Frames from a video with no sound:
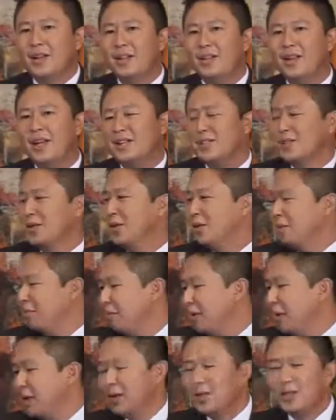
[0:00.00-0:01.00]
that's the
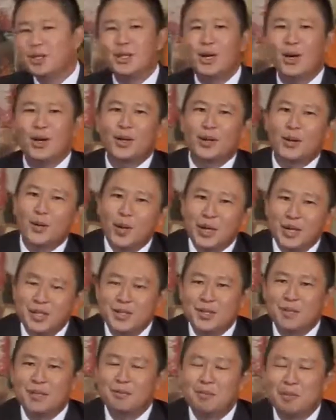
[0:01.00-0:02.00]
million-dollar
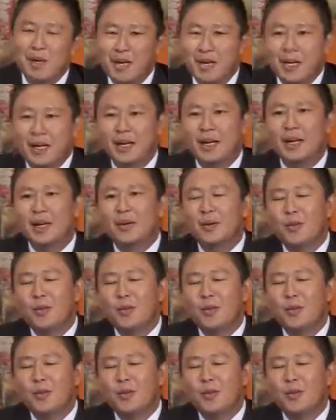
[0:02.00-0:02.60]
question, Ben.